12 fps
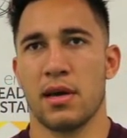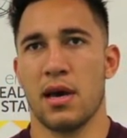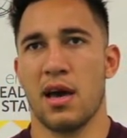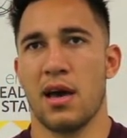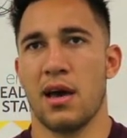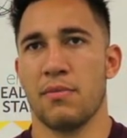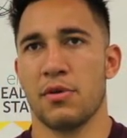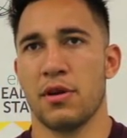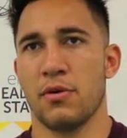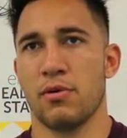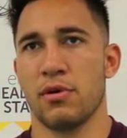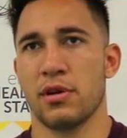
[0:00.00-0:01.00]

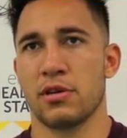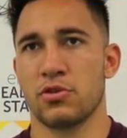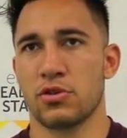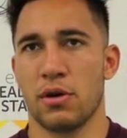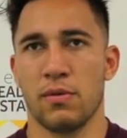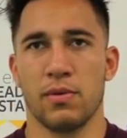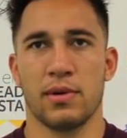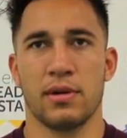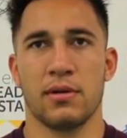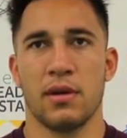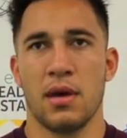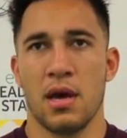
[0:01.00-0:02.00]
We're in control,
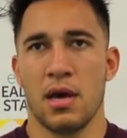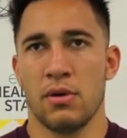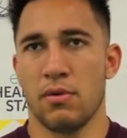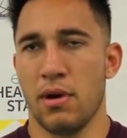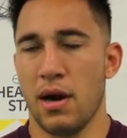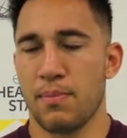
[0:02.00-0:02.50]
we're